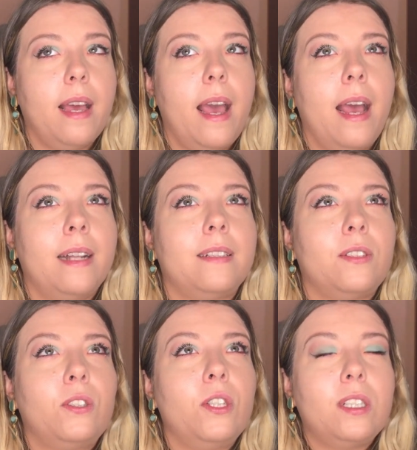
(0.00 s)
at a
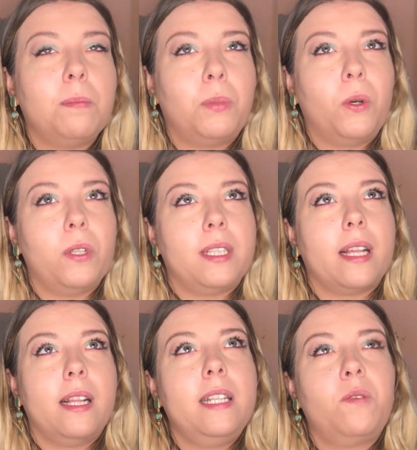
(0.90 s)
certain point,
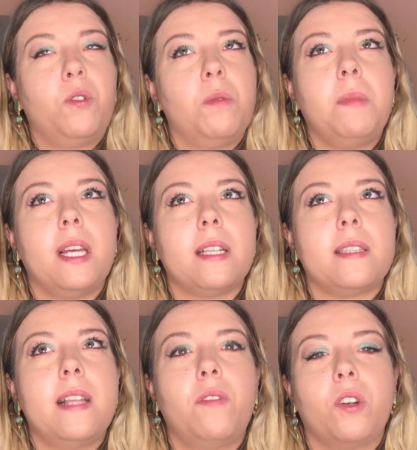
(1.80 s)
at least for me, it's
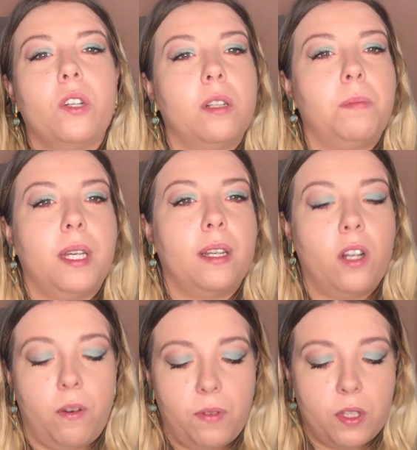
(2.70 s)
never gonna be
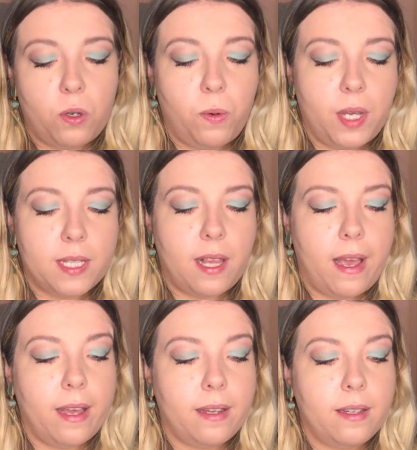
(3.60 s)
enough. It's always
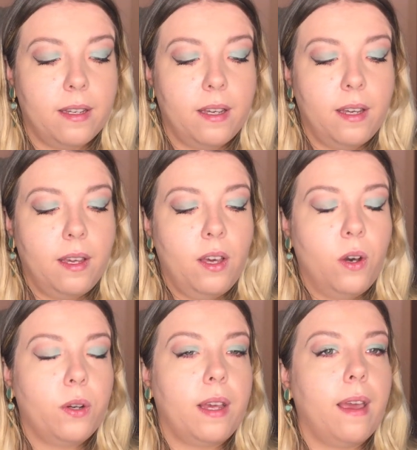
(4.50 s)
like,
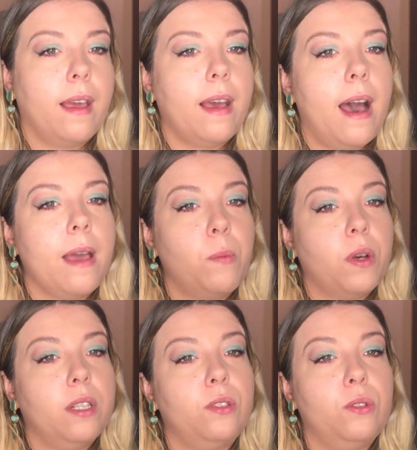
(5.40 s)
okay, I
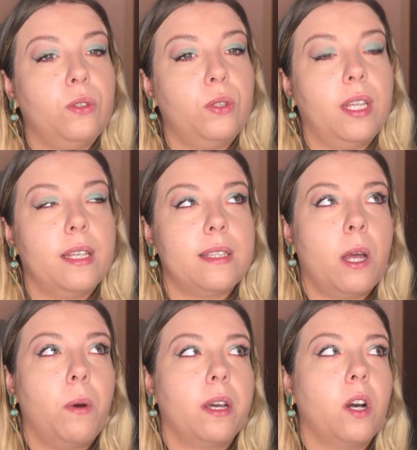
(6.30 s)
wanted to do this,
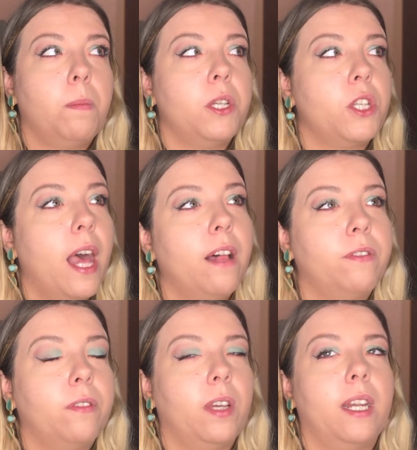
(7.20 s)
now I accomplished
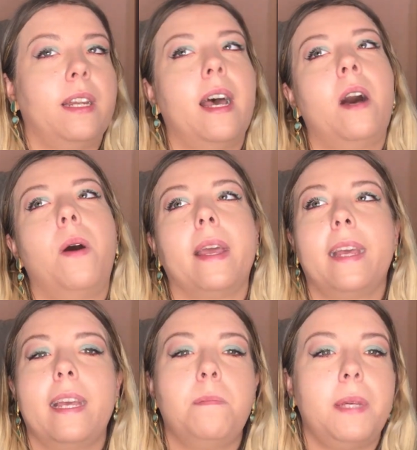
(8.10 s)
half of it, and now I
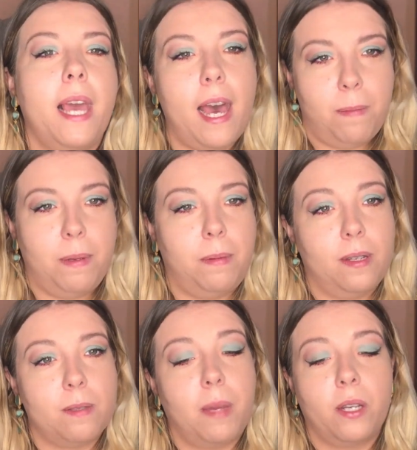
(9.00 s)
can't be happy
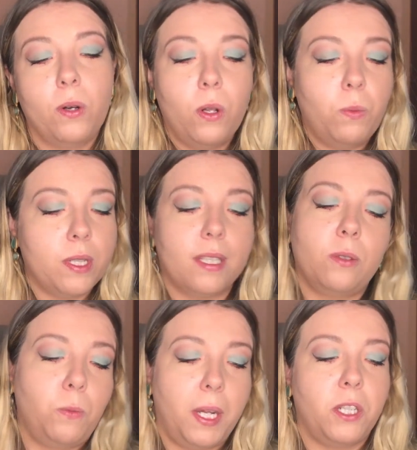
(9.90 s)
because my goal
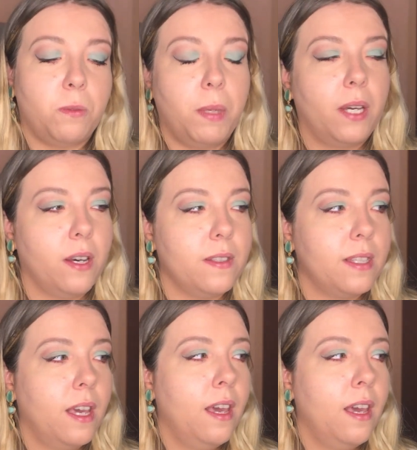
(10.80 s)
wasn't reached, because